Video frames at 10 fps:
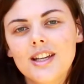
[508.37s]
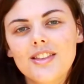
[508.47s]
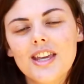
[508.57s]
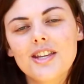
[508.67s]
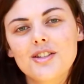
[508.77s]

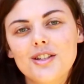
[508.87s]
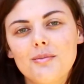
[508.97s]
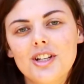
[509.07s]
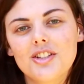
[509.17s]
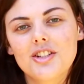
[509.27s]
Thank you so
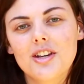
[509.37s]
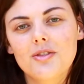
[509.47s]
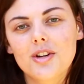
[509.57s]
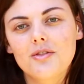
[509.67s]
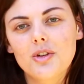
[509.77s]
much to
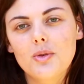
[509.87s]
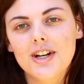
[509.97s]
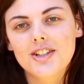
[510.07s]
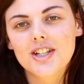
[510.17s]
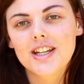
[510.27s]
everyone for
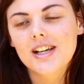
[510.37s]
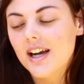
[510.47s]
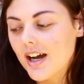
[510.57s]
watching.